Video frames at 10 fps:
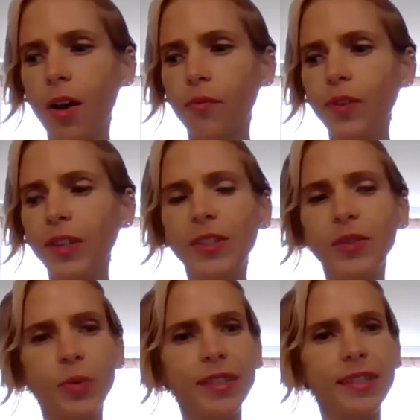
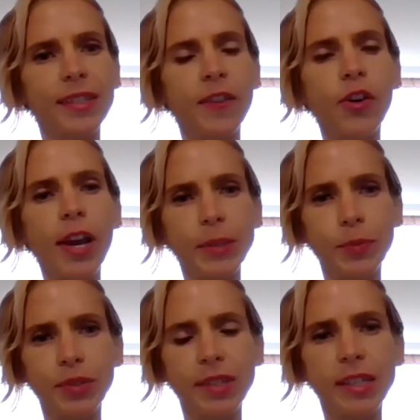resources and their
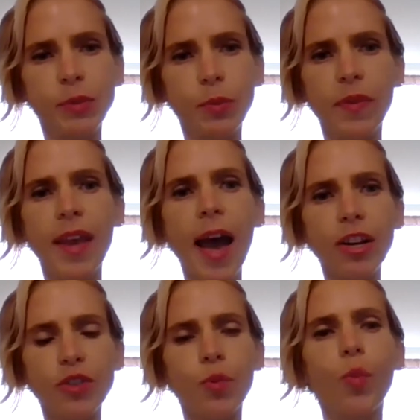expertise with the
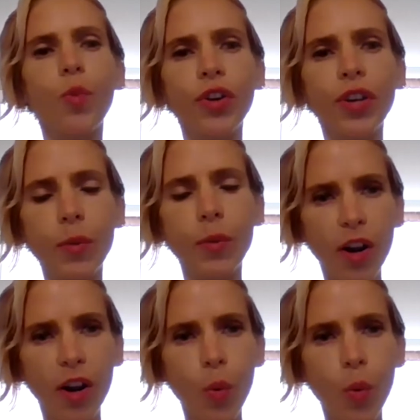actual working
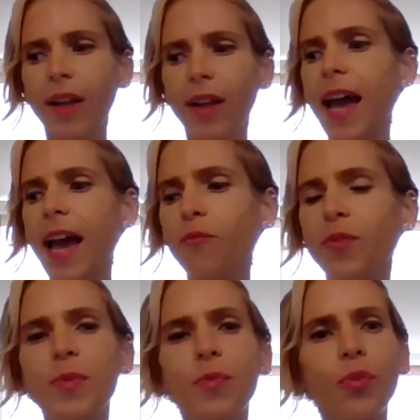one-on-one to have
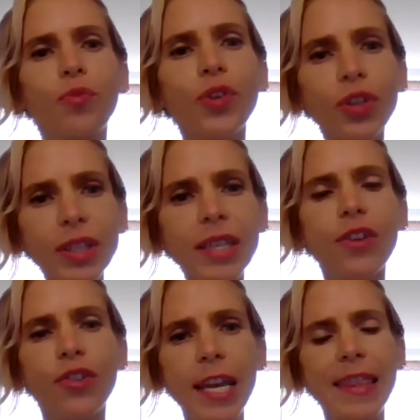people really
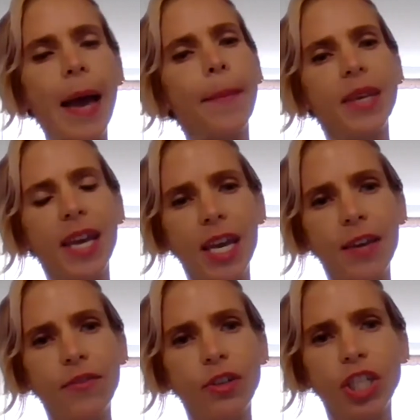create that
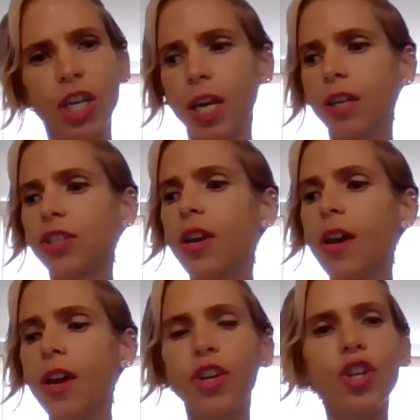behavior change.
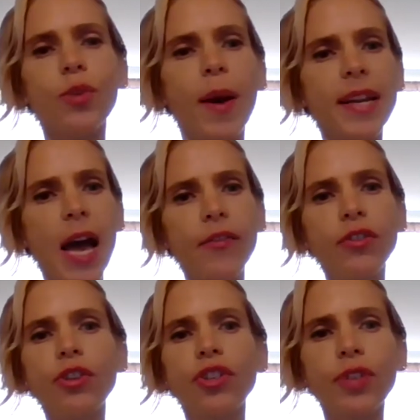You might have a
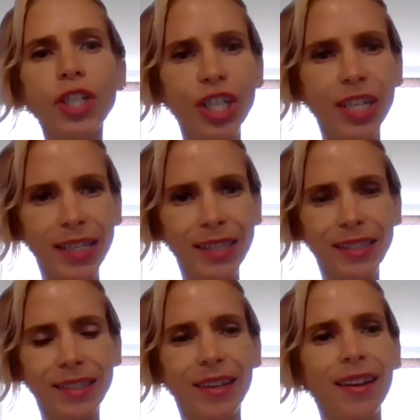
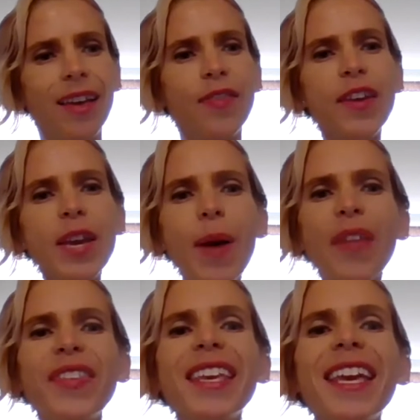nutritionist. Think
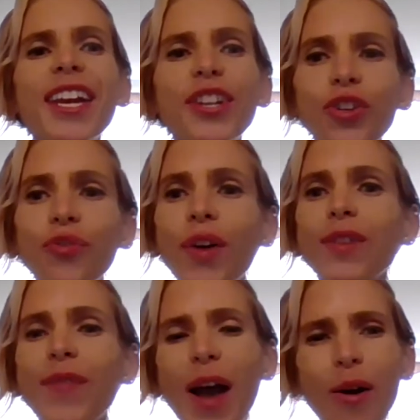about the
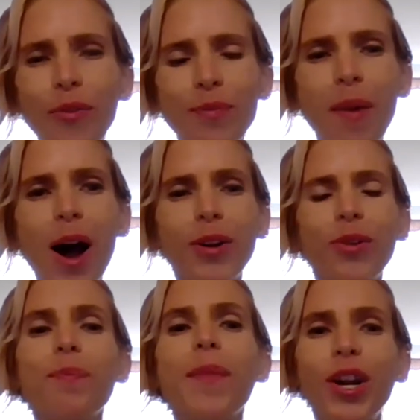integrative health
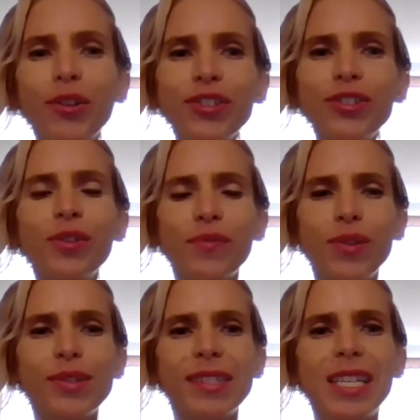model. Maryland
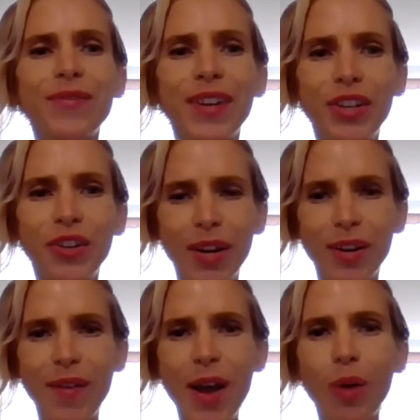University of
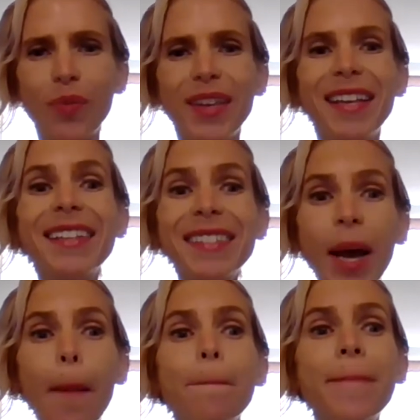Integrative Health is
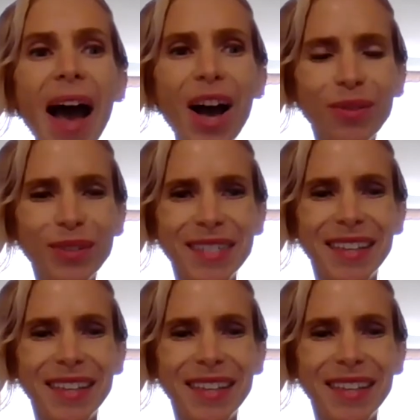about